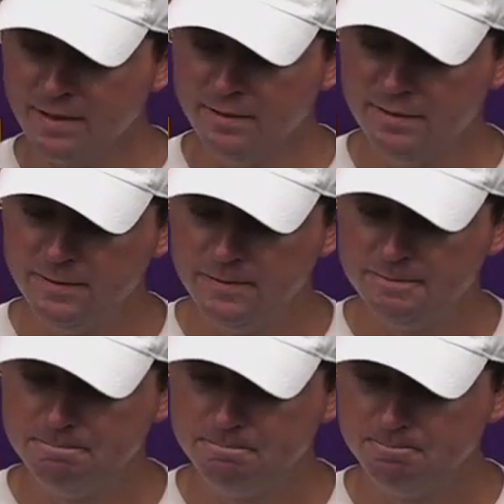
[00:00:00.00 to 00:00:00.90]

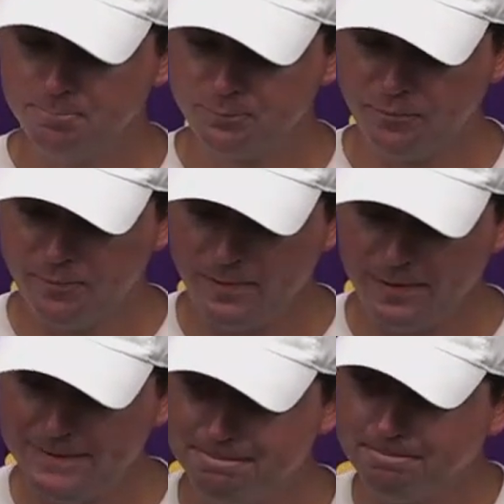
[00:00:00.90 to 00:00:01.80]
how you
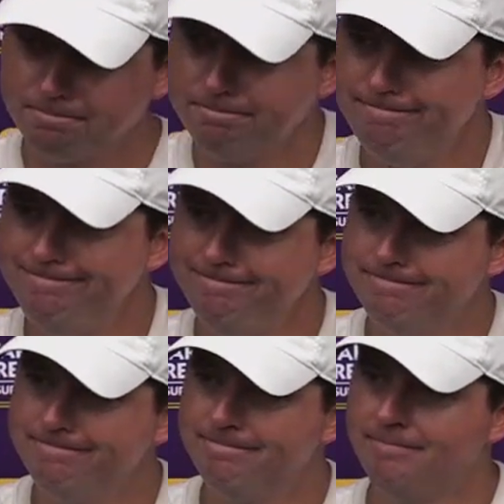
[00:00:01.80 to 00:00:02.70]
replace his skill
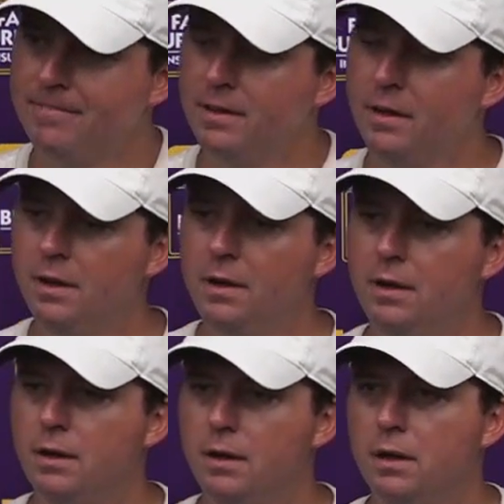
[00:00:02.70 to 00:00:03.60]
set with the guys you got
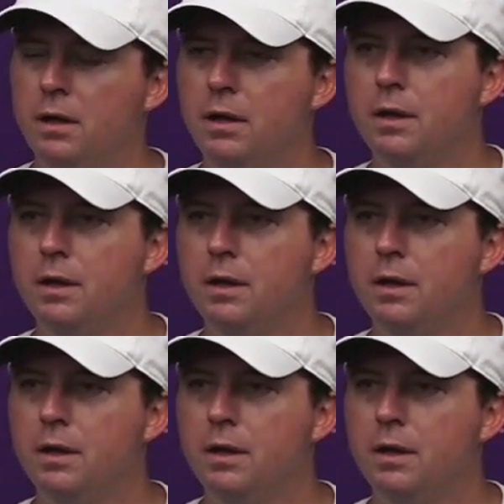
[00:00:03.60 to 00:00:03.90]
in the room?